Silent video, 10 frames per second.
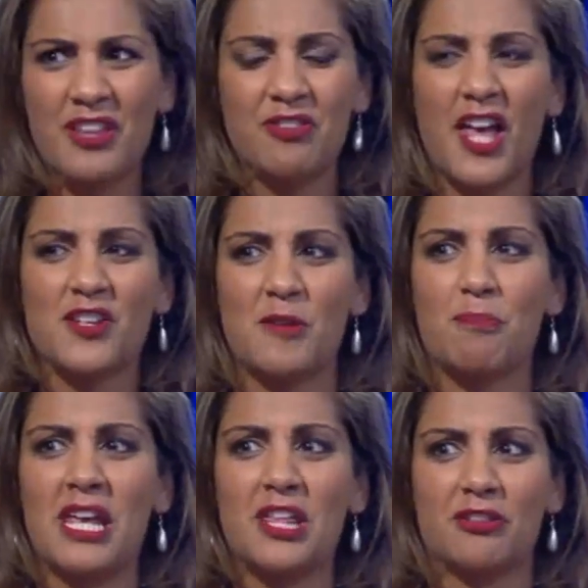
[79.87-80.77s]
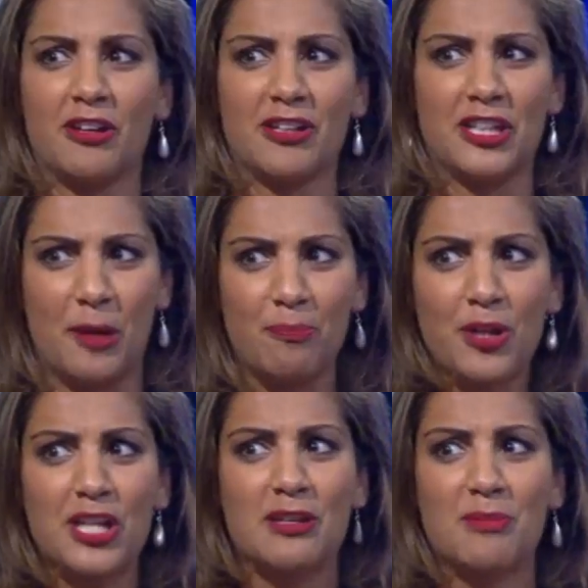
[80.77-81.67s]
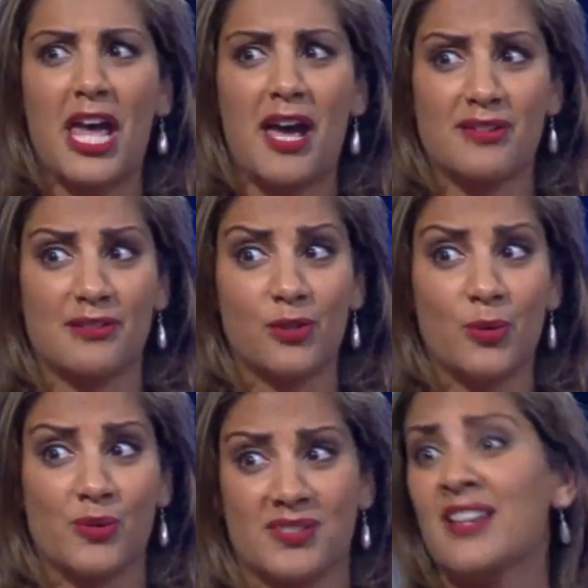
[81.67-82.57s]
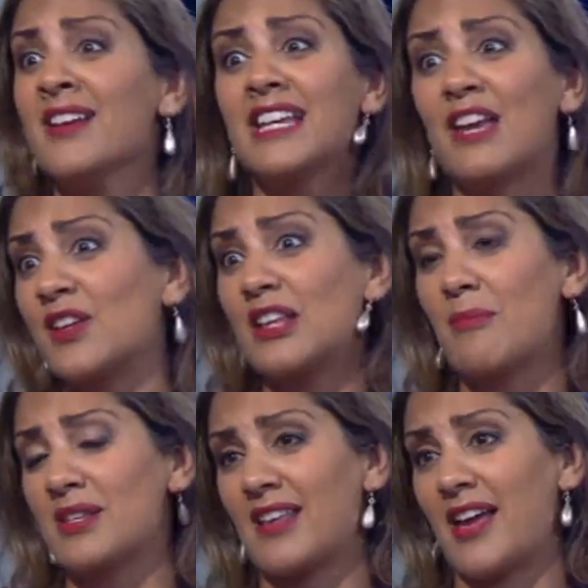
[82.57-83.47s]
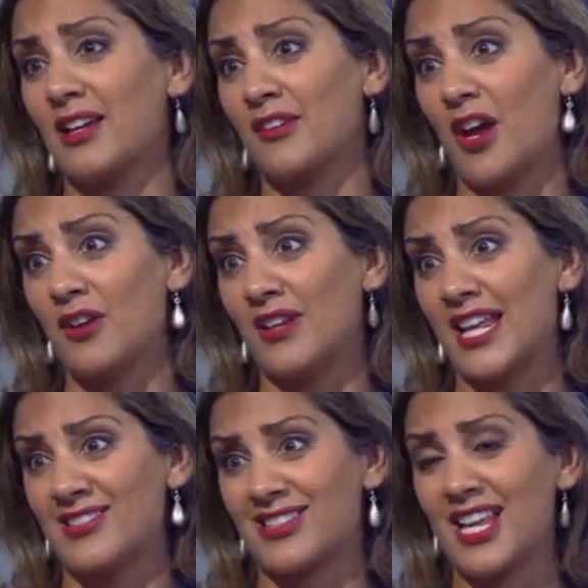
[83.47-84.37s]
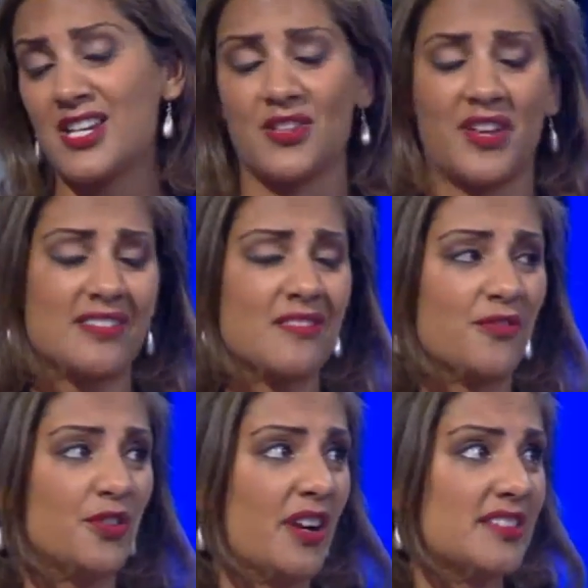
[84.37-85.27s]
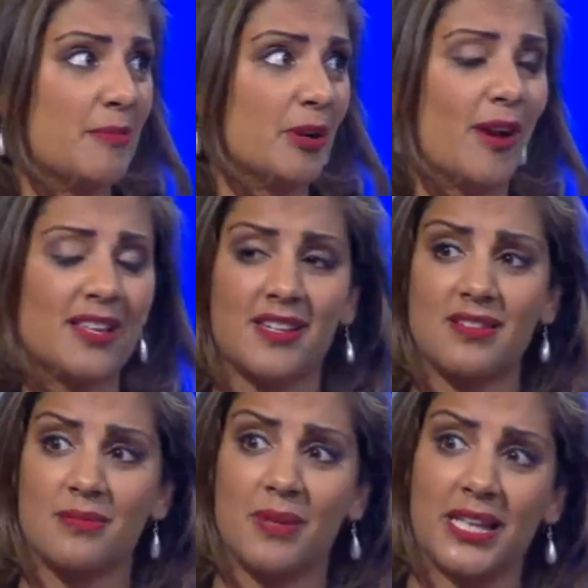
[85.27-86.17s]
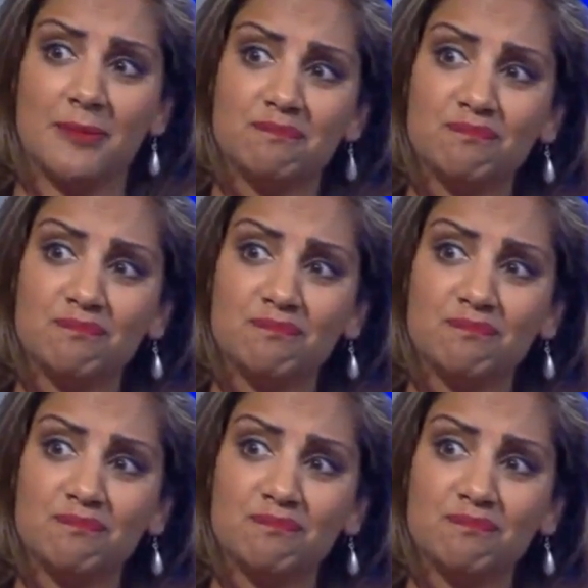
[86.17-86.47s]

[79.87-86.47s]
think that should be through, you know, putting them in the House of Lords, giving them a say over legislation. That doesn't feel very democratic to me.